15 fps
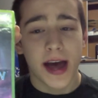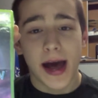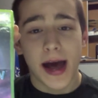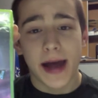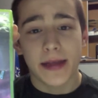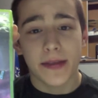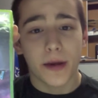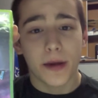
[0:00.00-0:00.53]
I
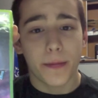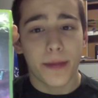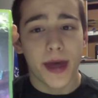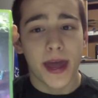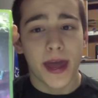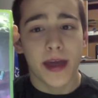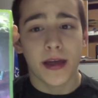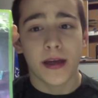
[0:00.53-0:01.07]
ended up
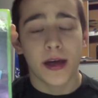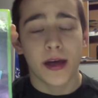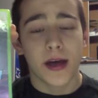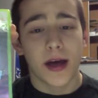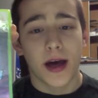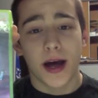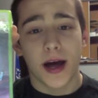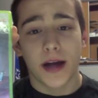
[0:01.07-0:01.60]
paying
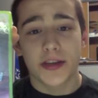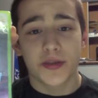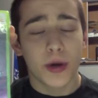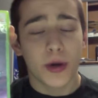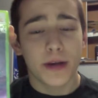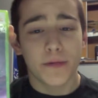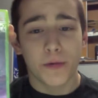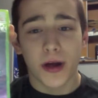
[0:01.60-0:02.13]

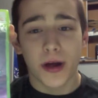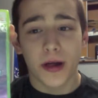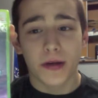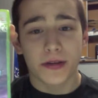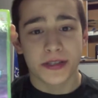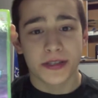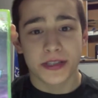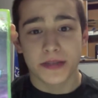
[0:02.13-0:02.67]

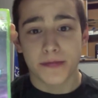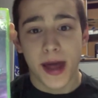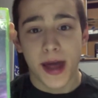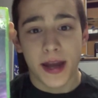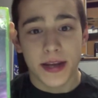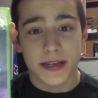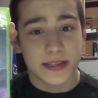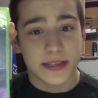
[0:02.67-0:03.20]
$24 and some
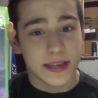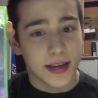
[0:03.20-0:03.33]
pennies